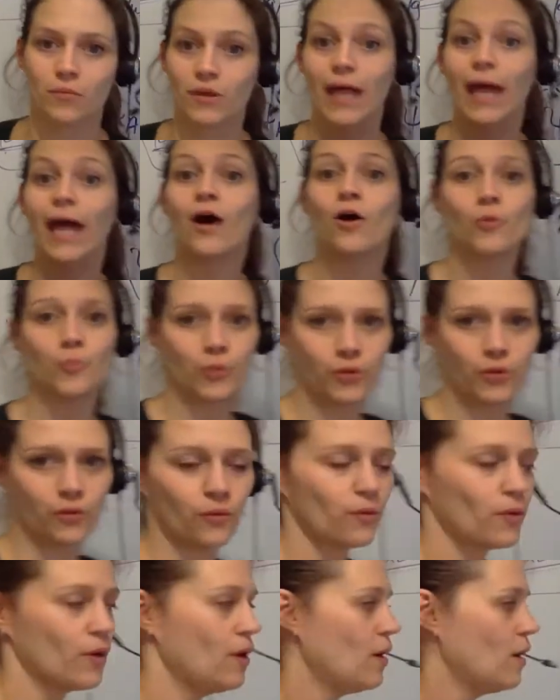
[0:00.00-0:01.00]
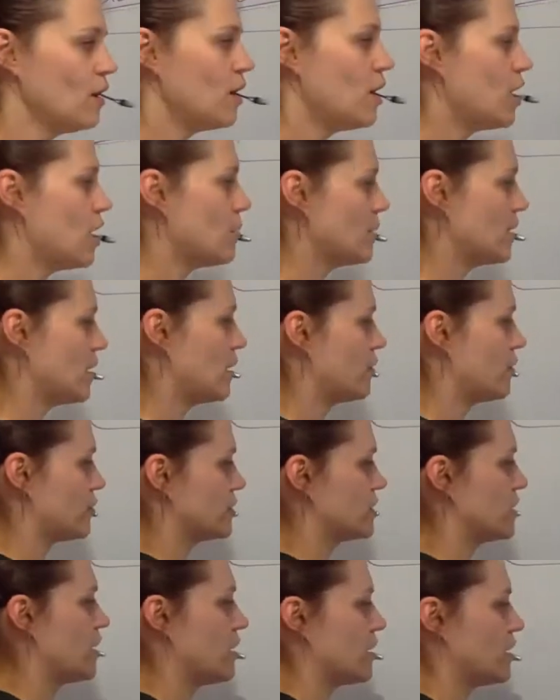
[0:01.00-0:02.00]
help you in
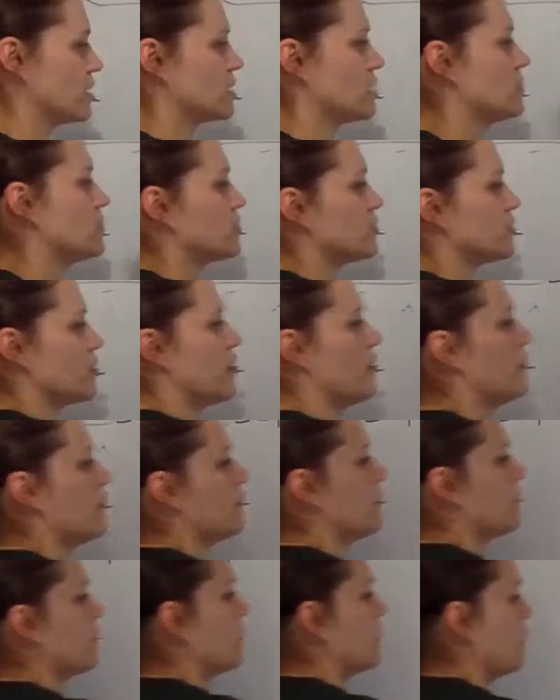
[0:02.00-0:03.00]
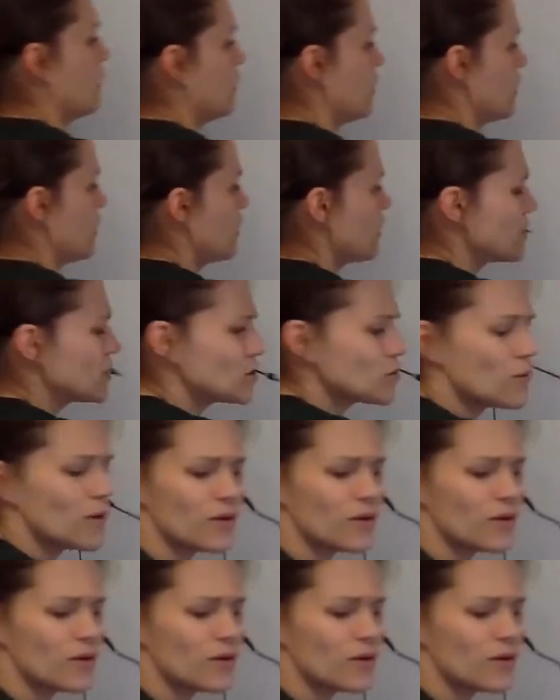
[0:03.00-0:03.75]
understanding symmetry. This is one of